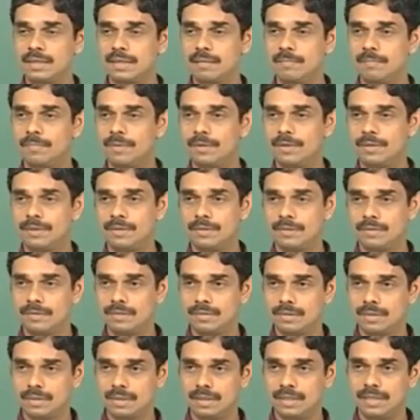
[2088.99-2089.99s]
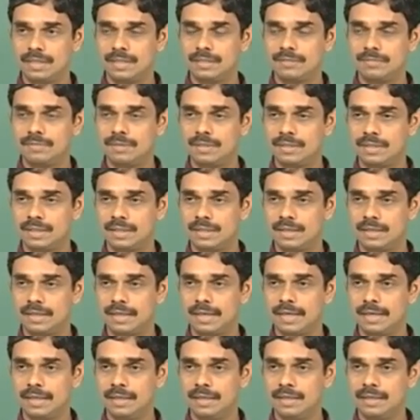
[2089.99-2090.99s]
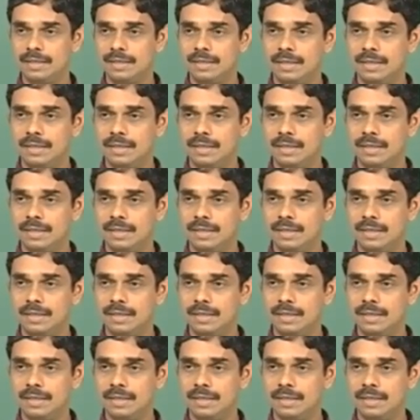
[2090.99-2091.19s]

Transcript: compared to uh, days which are dry.